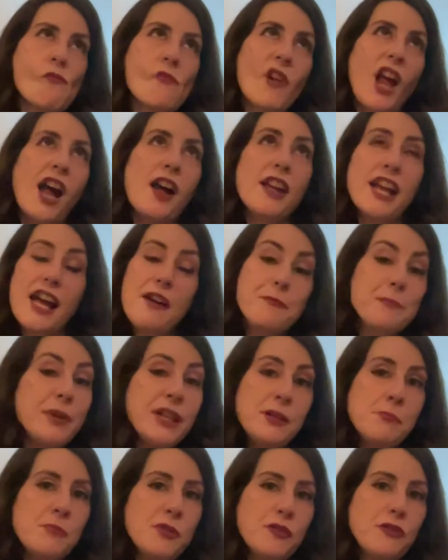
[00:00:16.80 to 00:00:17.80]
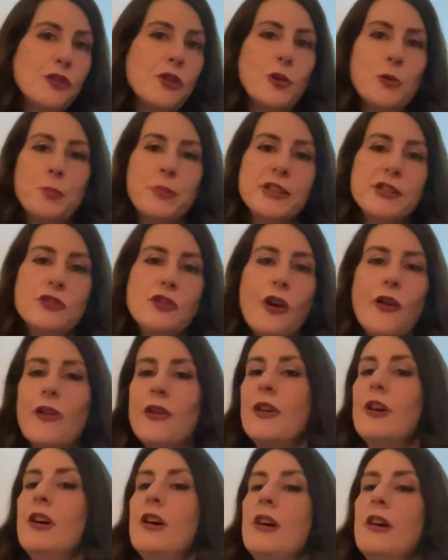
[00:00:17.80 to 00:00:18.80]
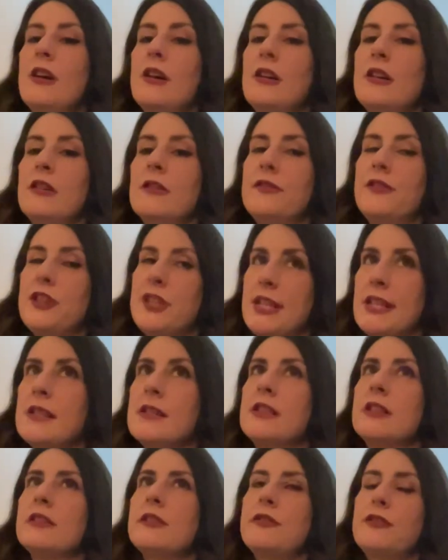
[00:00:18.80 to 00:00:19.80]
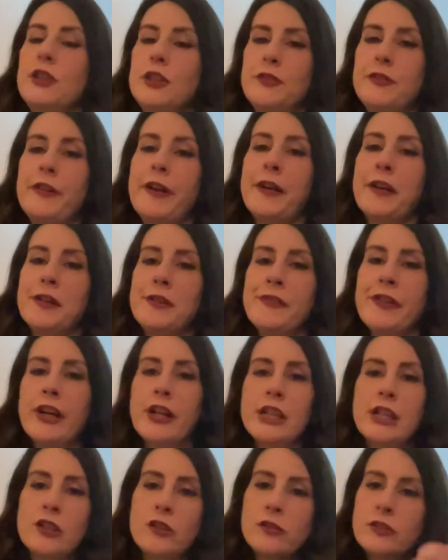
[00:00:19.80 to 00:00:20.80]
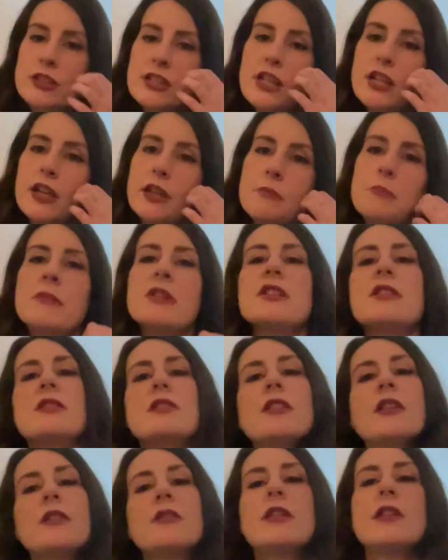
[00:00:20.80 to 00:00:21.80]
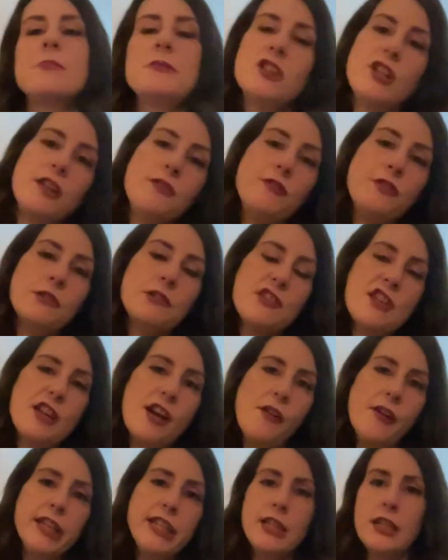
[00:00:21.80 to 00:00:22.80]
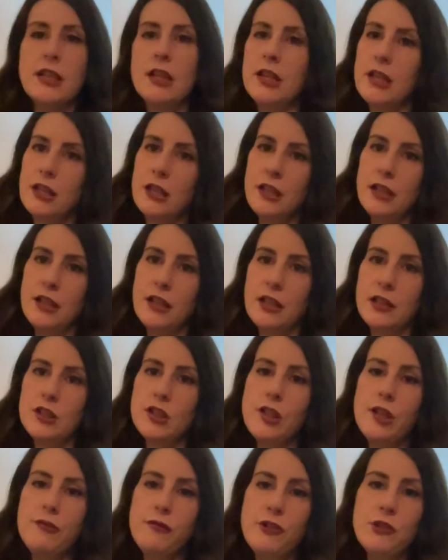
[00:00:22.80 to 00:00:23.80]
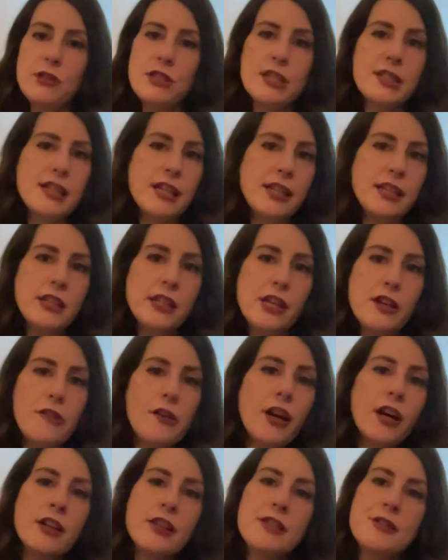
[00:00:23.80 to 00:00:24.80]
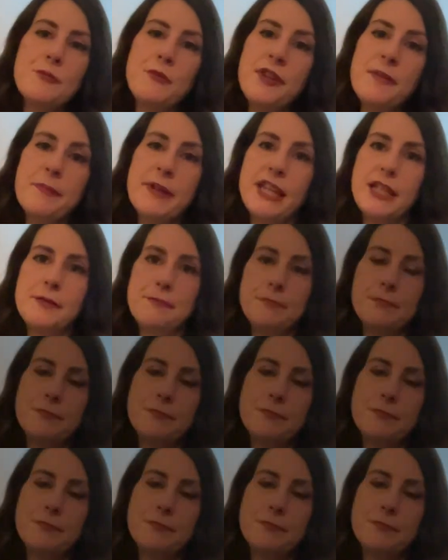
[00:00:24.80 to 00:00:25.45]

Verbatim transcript: I have been before, but not for dinner for a very, very long time. So I'm looking forward to going and looking forward to taking you guys with me.